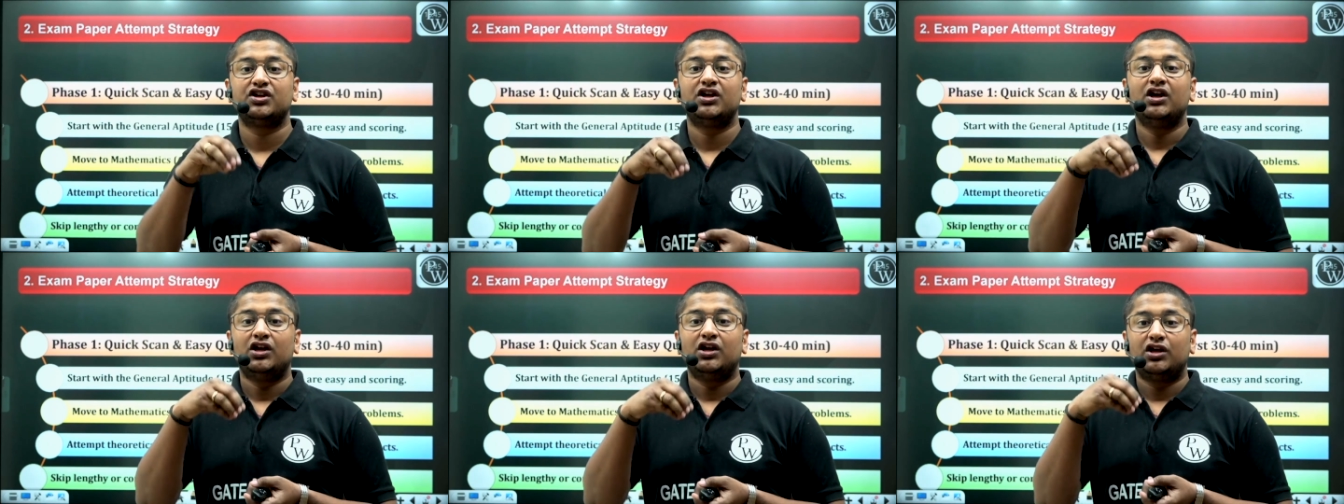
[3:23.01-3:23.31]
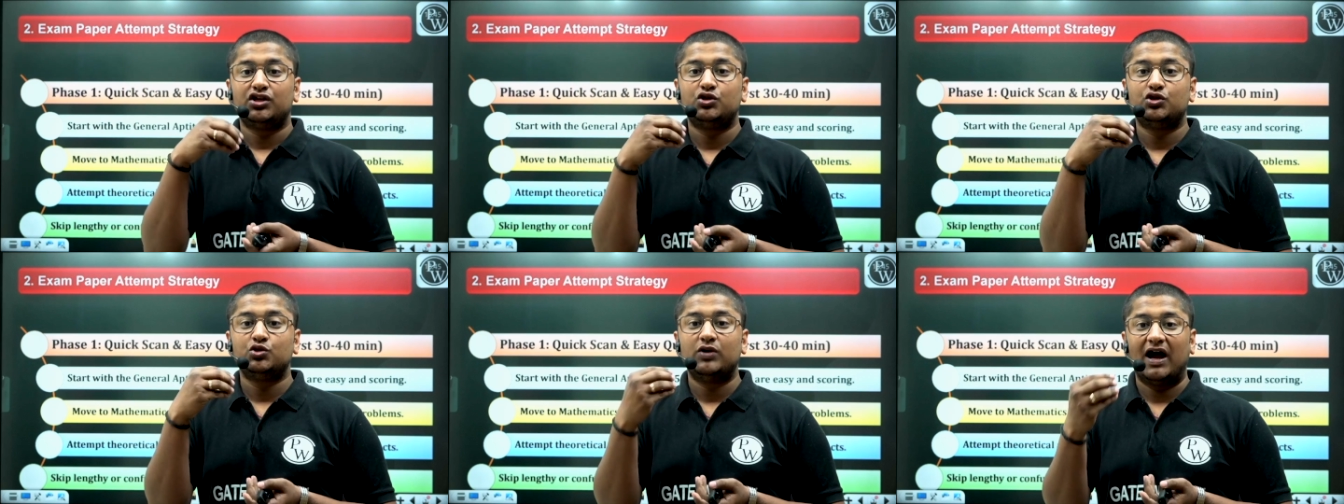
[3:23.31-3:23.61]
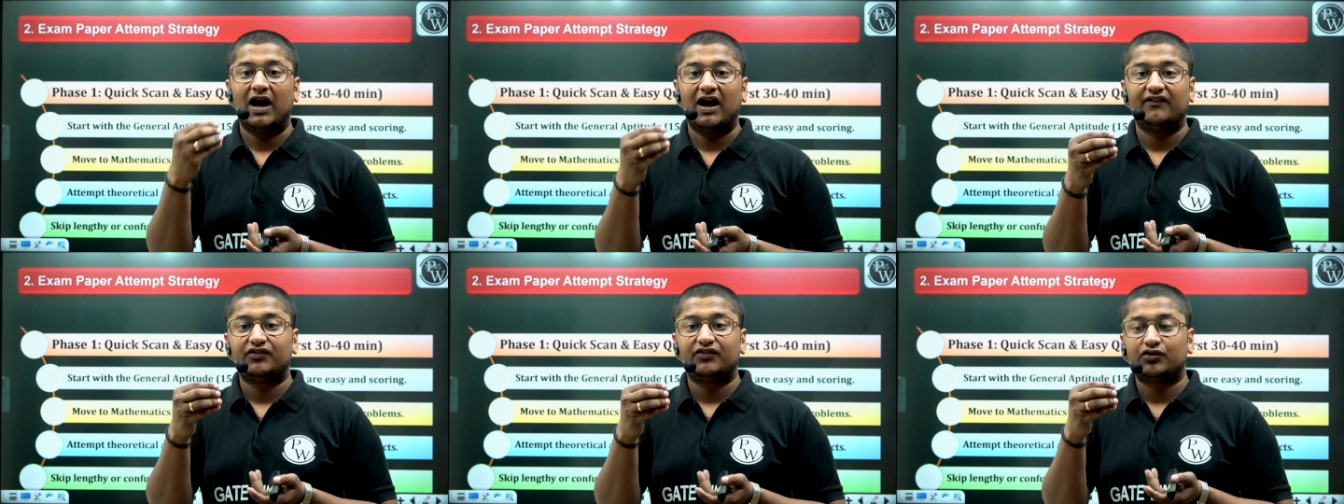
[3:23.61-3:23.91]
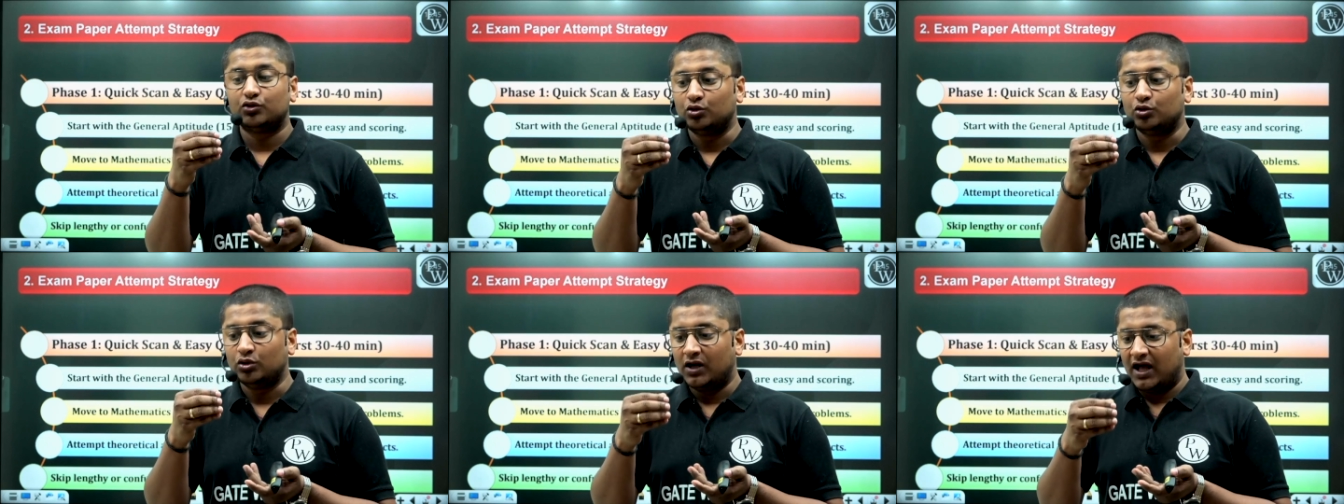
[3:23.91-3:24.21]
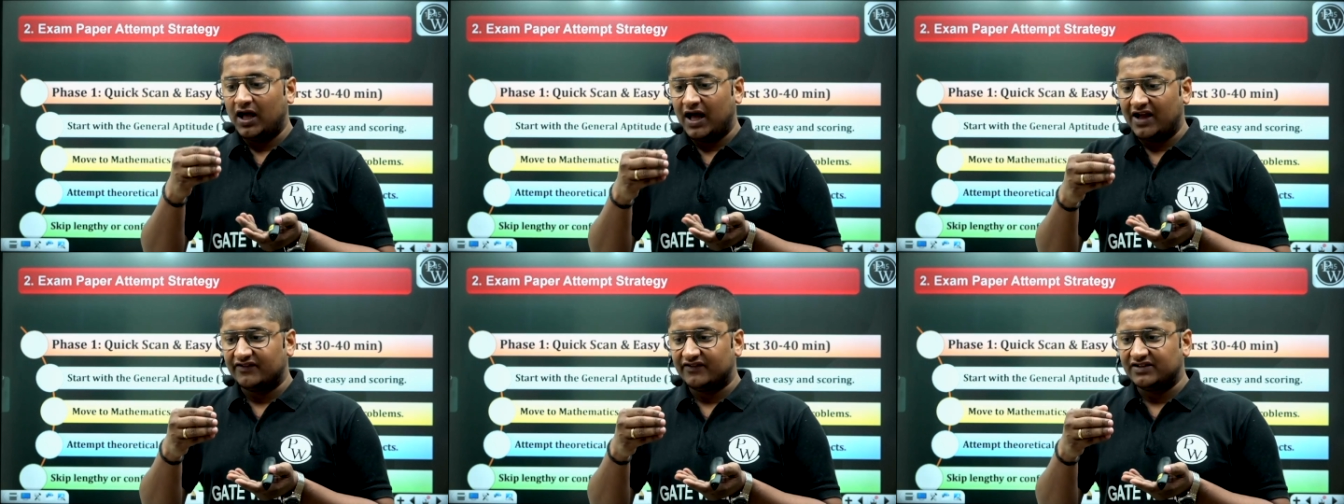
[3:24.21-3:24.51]
you have to i
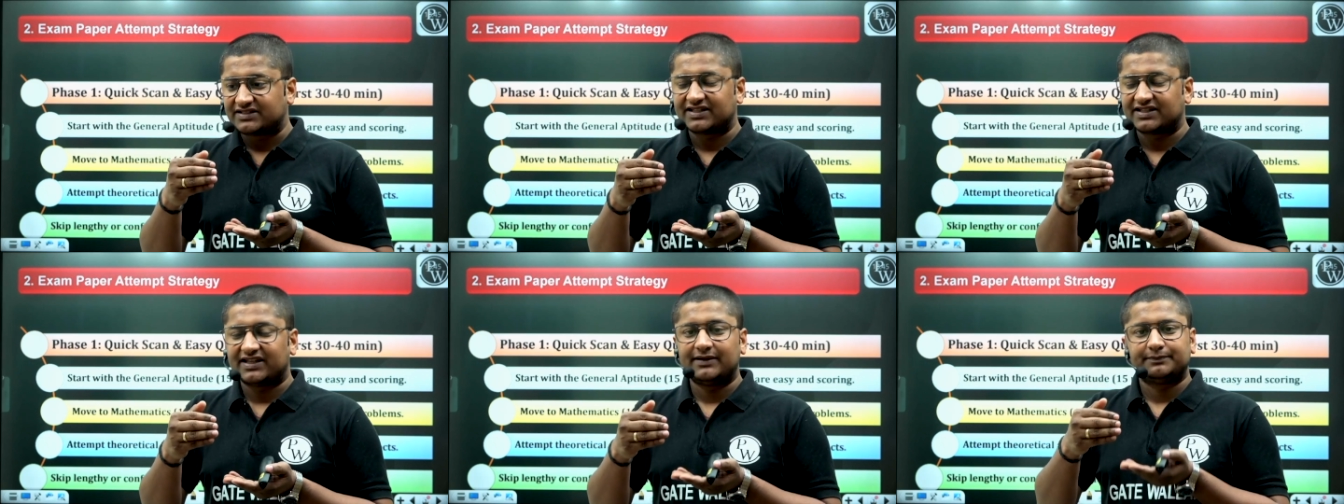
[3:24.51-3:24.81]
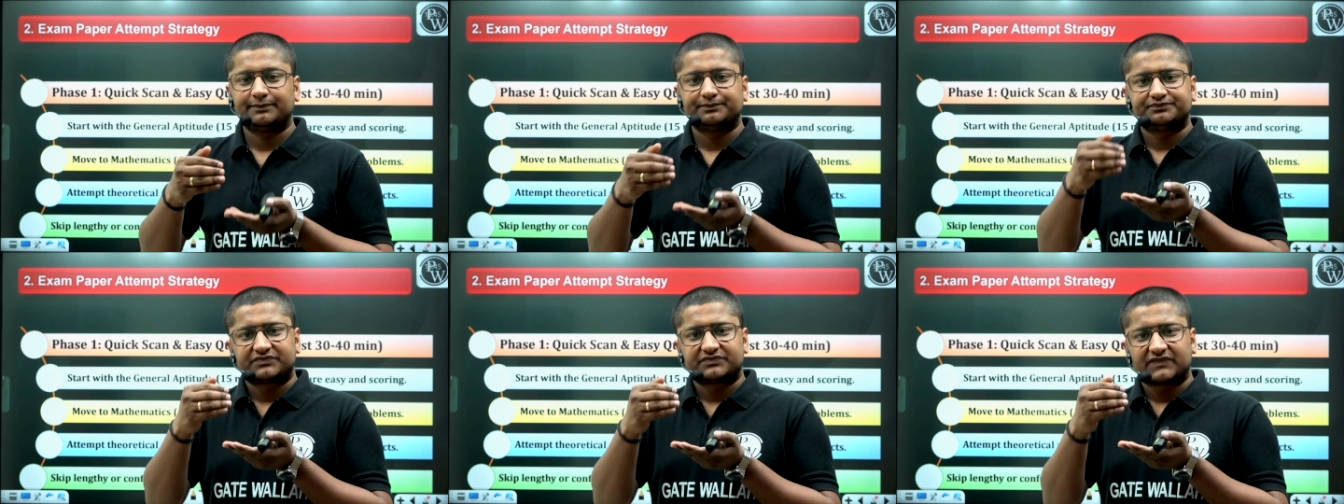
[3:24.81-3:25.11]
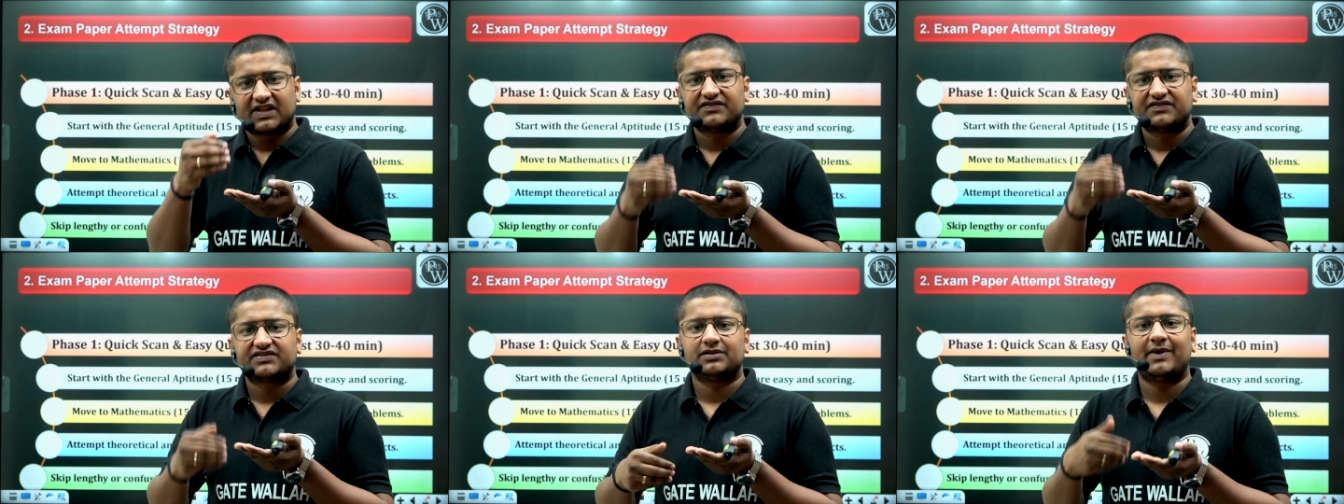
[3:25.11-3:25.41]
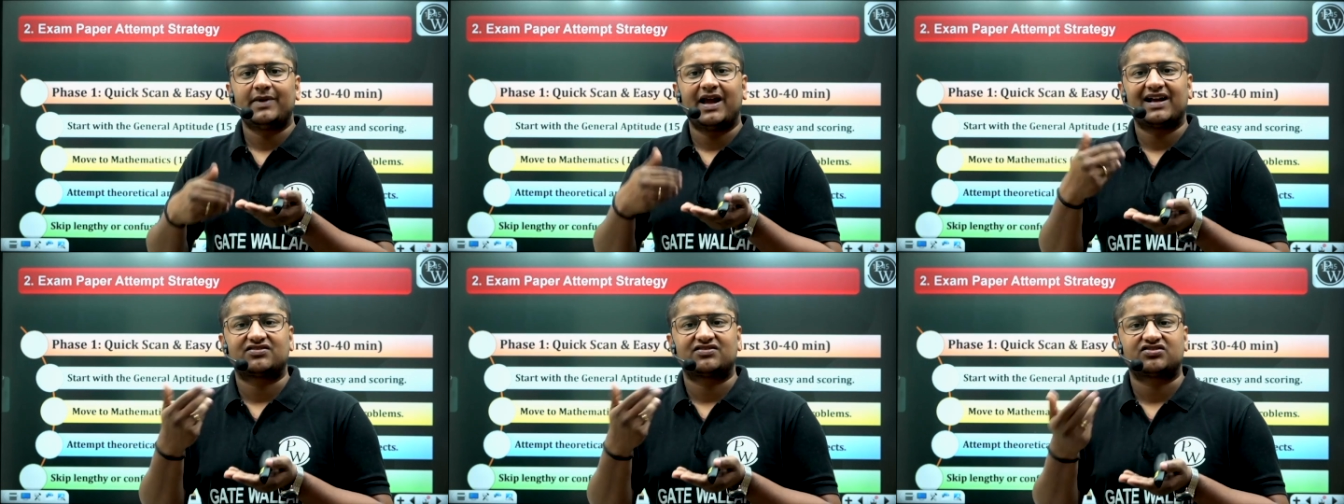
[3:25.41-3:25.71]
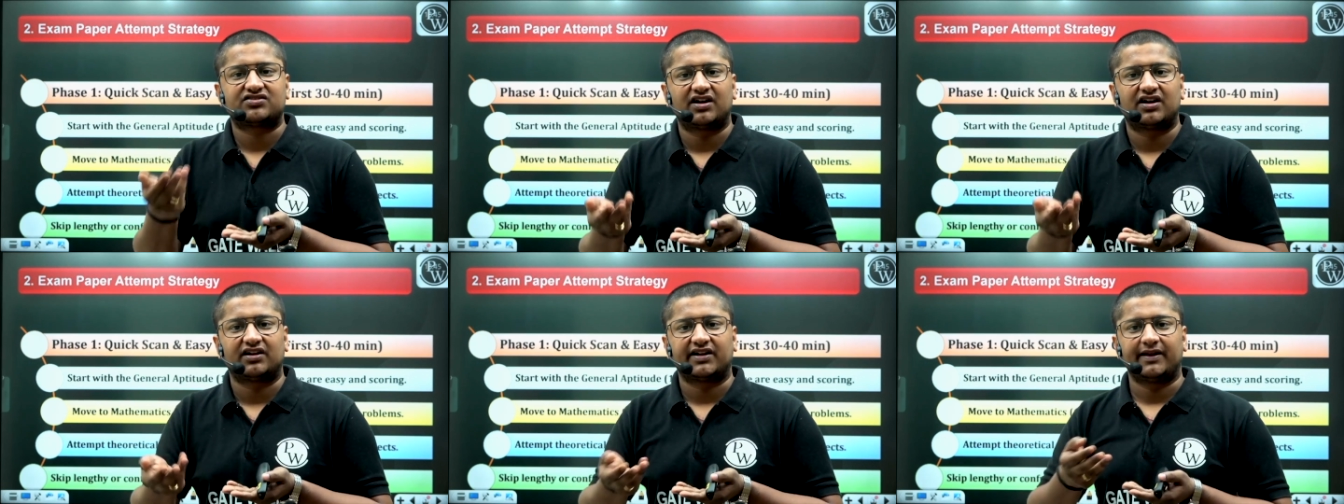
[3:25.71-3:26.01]
will say give some extra
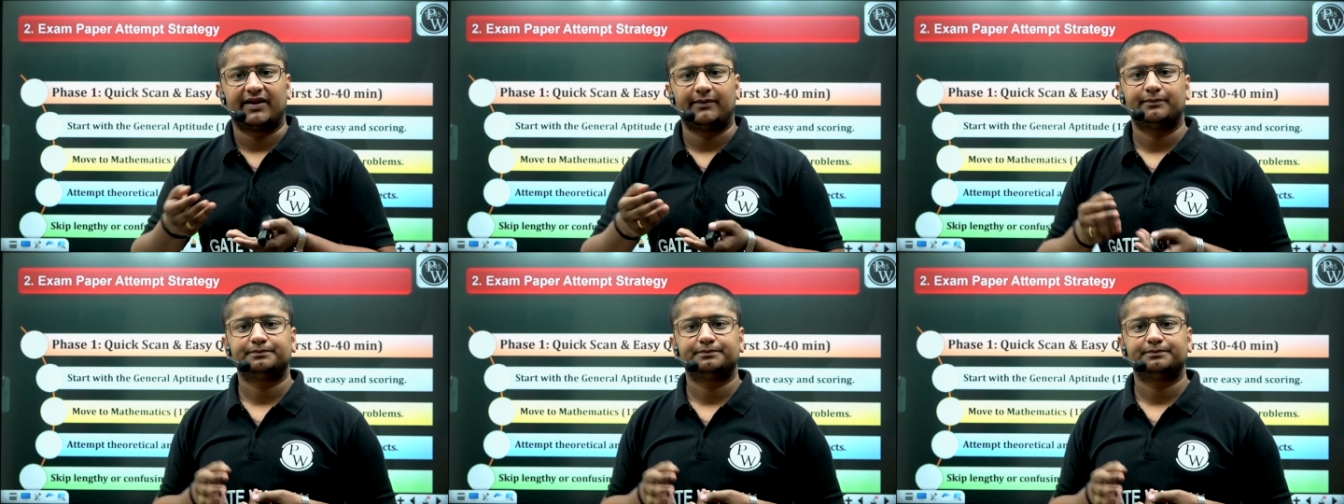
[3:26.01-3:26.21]
time